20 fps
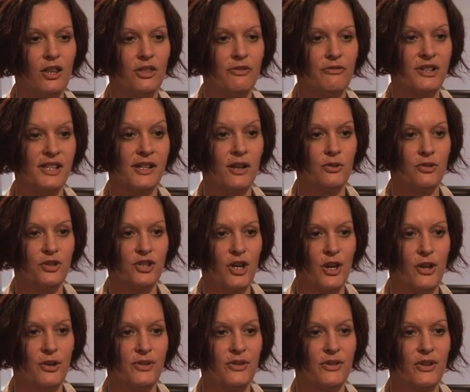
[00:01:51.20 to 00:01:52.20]
The results
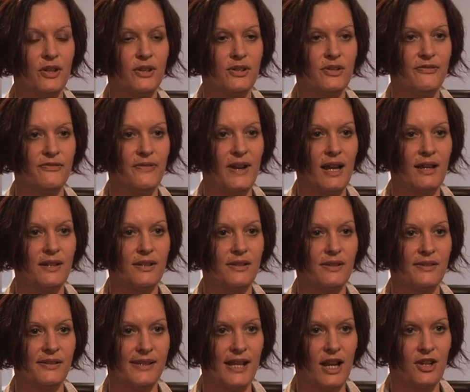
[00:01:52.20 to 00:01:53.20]
showed that fat
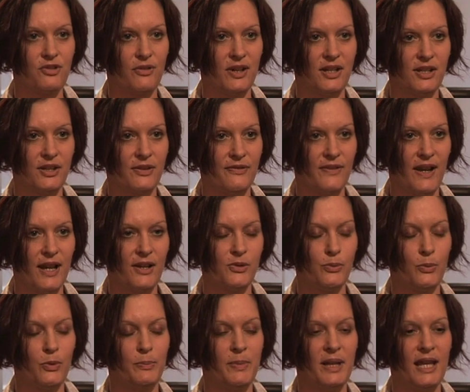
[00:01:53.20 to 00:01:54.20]
and saturated
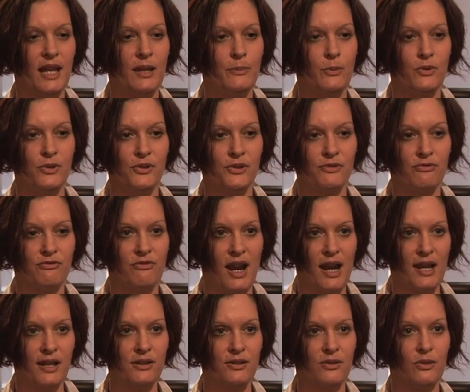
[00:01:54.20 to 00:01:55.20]
fat would be labelled as
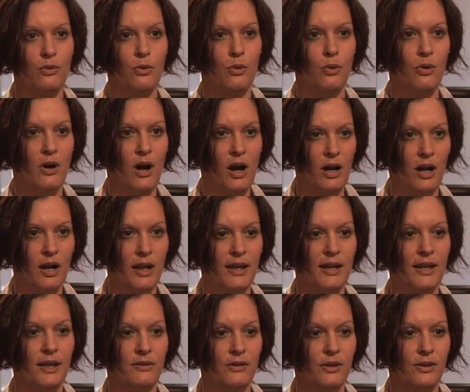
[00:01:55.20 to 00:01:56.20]
red or
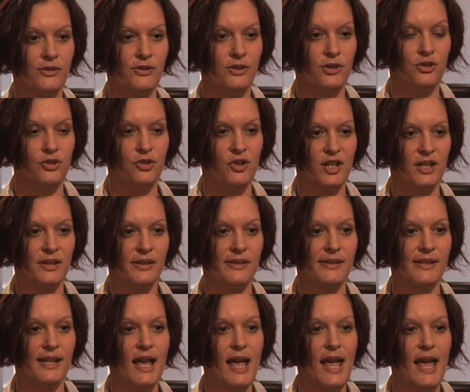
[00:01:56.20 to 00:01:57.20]
high in those
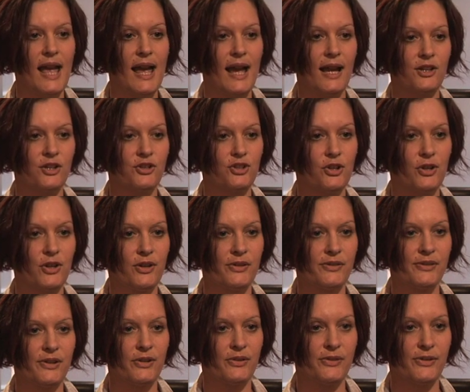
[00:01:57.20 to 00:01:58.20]
nutrients, and
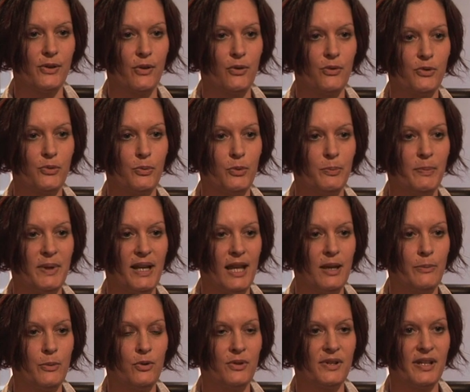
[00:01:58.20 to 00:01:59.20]
sugars and salt would be
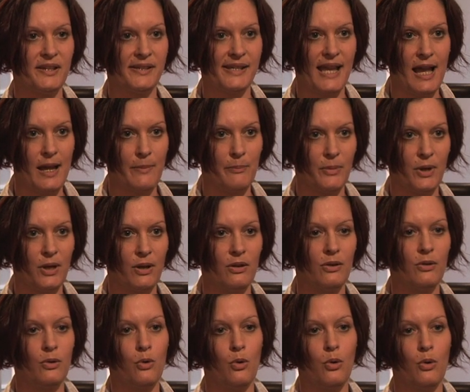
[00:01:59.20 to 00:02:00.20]
labelled as amber
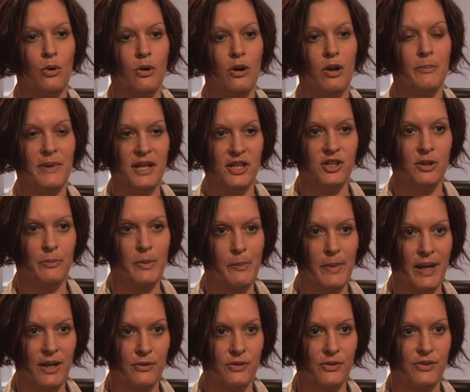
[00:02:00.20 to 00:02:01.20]
or a medium
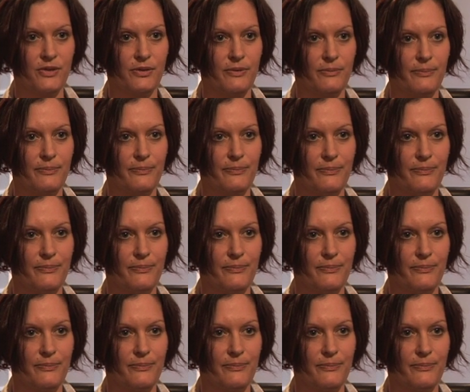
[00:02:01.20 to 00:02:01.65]
amount.